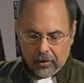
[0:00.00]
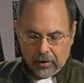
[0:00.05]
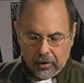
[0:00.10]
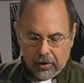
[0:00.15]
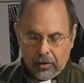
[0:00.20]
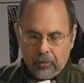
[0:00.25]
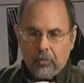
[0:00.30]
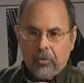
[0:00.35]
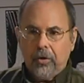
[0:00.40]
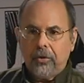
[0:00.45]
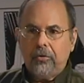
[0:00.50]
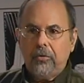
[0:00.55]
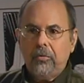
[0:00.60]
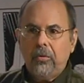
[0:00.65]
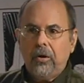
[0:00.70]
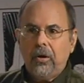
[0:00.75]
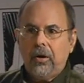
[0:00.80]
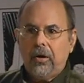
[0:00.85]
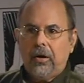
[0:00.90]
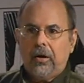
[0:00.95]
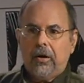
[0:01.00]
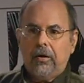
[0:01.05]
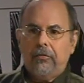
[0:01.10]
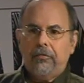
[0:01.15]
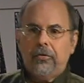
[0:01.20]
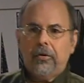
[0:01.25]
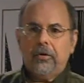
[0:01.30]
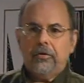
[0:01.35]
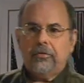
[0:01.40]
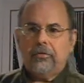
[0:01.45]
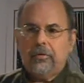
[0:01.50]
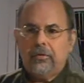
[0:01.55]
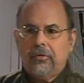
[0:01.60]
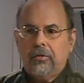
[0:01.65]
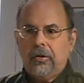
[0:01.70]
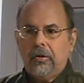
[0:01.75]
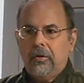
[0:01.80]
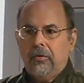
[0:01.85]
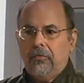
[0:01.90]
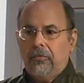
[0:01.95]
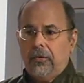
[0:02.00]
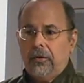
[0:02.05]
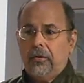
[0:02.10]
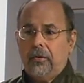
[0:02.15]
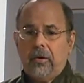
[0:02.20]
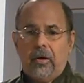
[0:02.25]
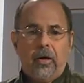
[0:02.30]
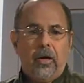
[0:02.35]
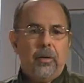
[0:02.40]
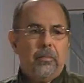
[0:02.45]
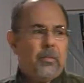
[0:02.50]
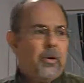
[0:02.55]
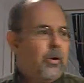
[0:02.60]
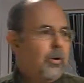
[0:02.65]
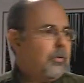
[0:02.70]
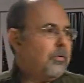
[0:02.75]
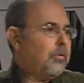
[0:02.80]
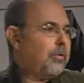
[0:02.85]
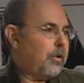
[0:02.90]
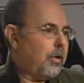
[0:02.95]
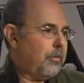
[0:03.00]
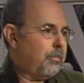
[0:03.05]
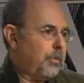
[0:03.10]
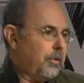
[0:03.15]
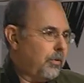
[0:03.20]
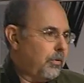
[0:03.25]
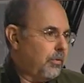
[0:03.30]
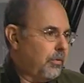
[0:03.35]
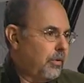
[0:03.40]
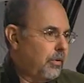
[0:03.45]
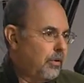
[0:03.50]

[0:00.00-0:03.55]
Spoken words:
And what you have is the TV MOW.